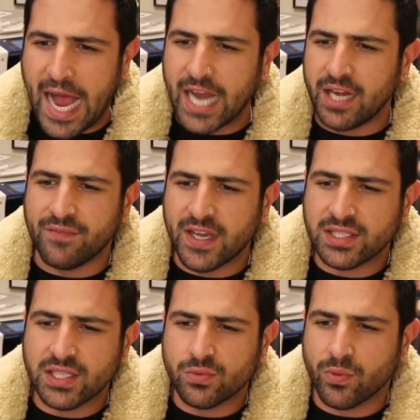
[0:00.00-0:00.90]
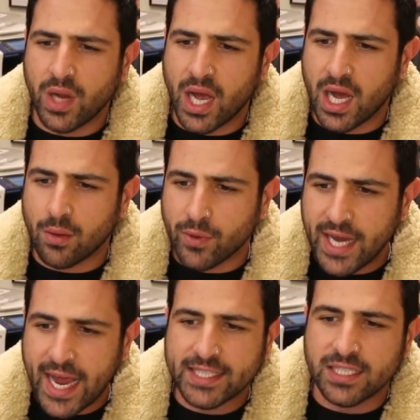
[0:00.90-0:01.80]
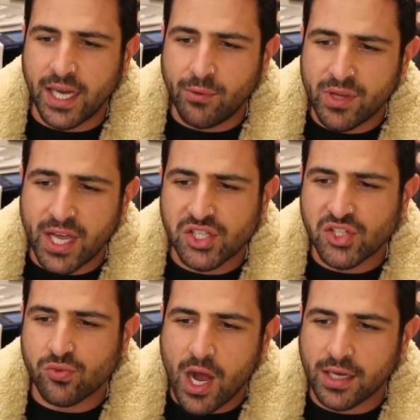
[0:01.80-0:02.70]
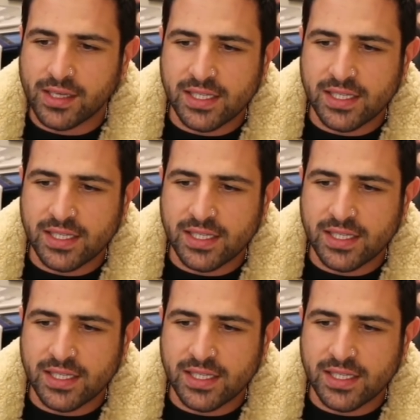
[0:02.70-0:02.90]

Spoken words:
and investors reacted with a shrug.